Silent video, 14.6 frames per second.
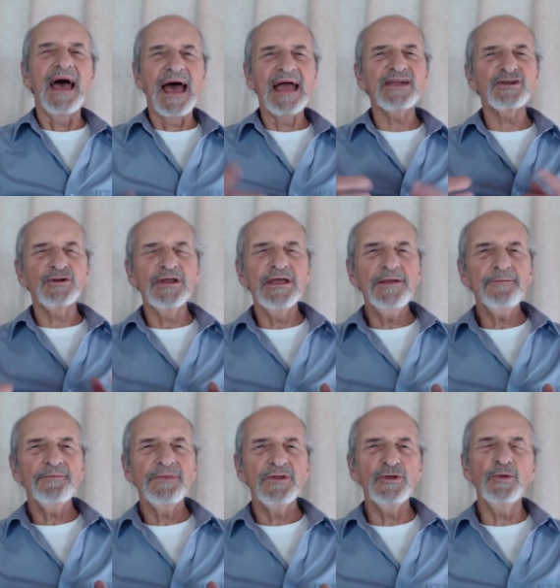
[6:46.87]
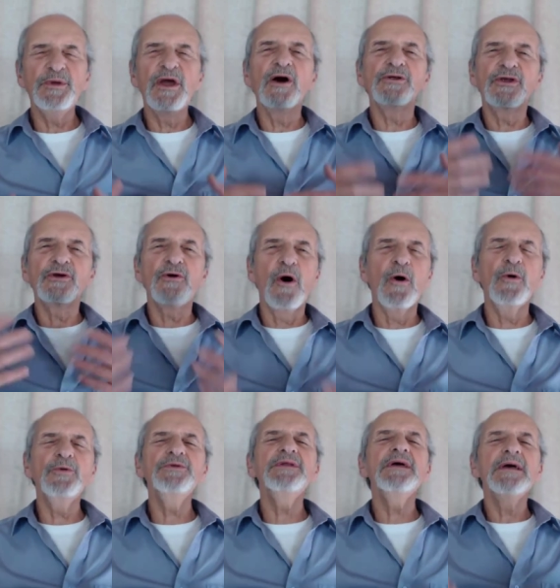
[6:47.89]
Actually, you'll be on your
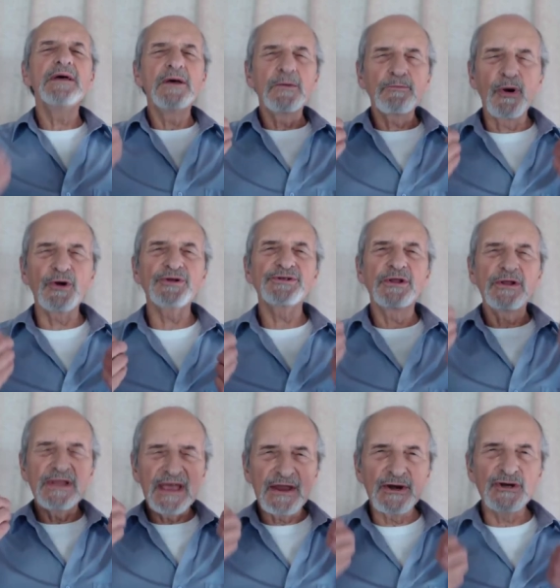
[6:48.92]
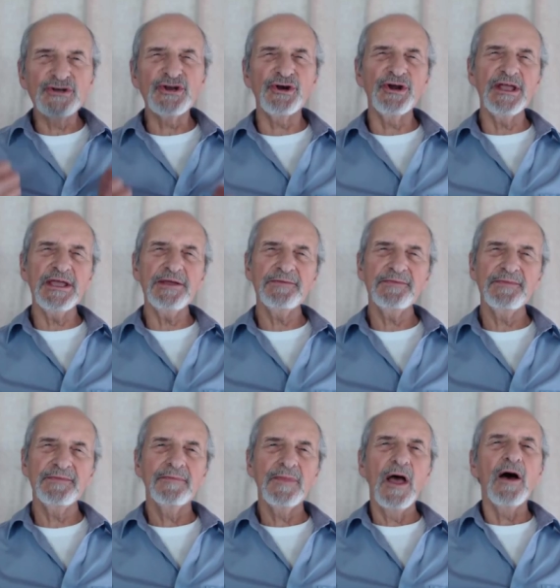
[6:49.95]
own personal inner journey
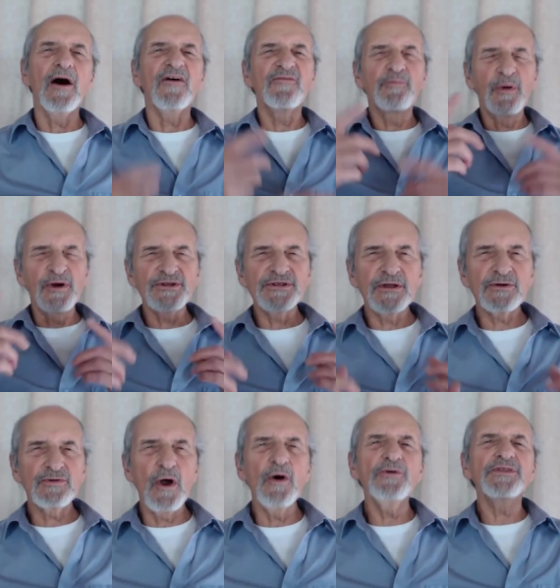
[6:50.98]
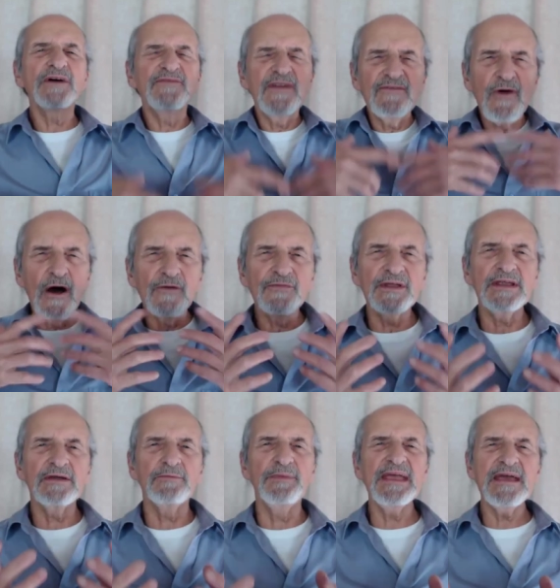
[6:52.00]
of personal growth, of evolving
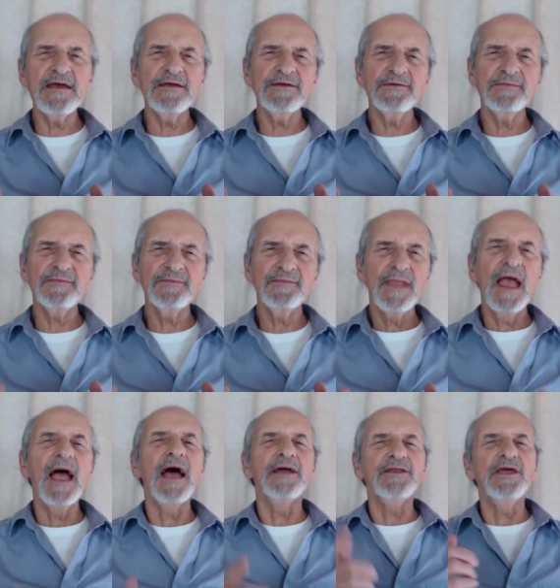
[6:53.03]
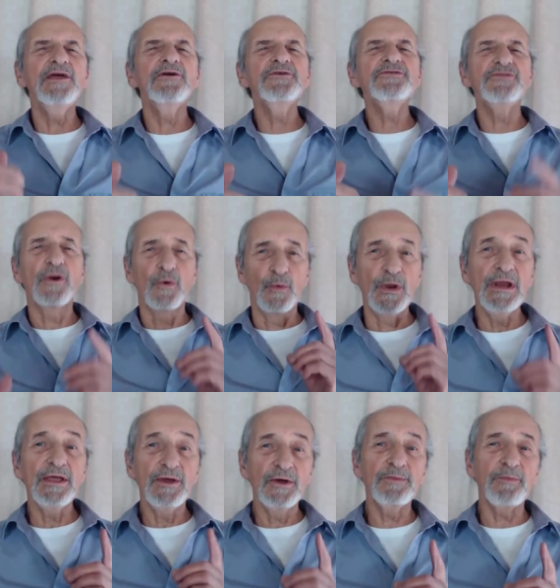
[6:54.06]
your being. And here's the
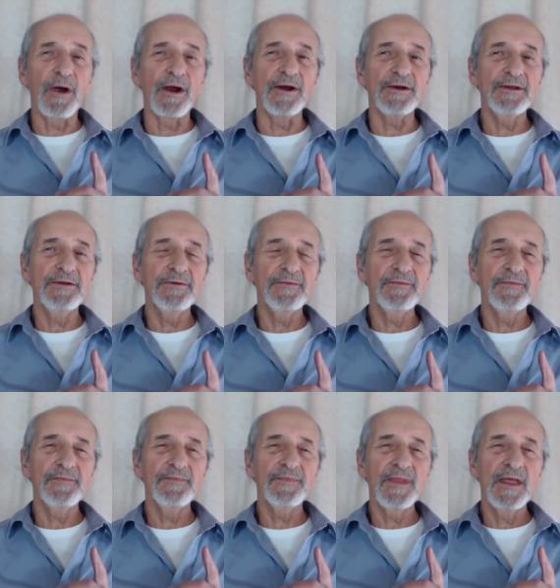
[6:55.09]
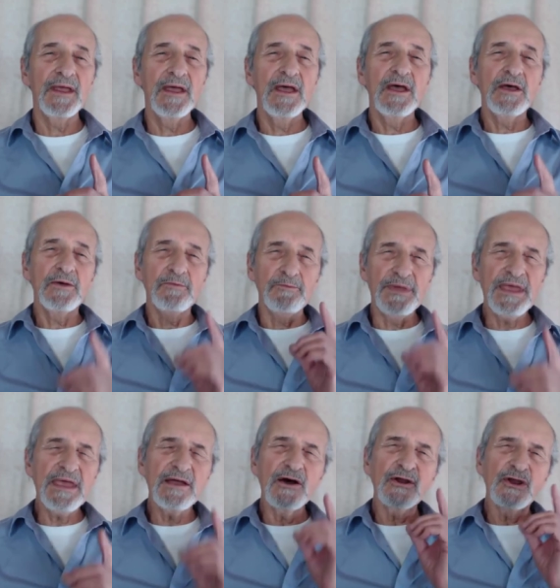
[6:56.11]
really good part
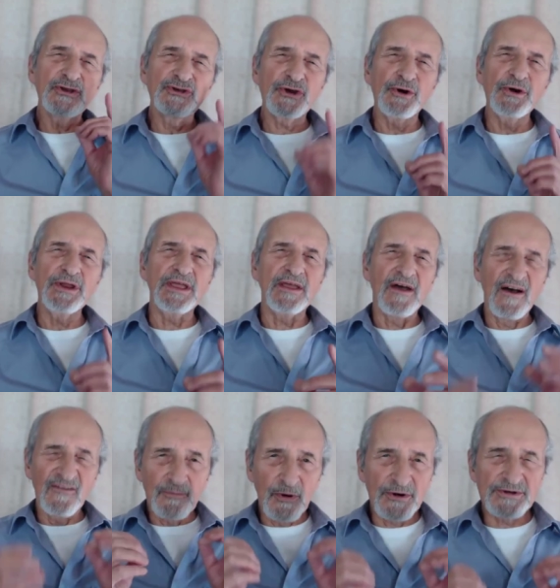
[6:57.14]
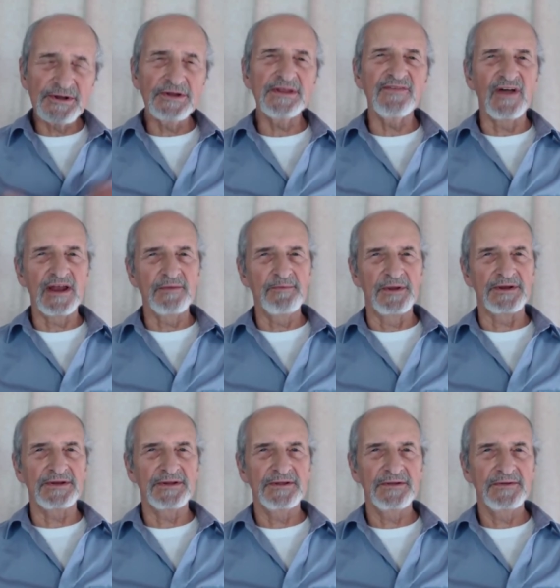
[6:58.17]
being on a journey of personal development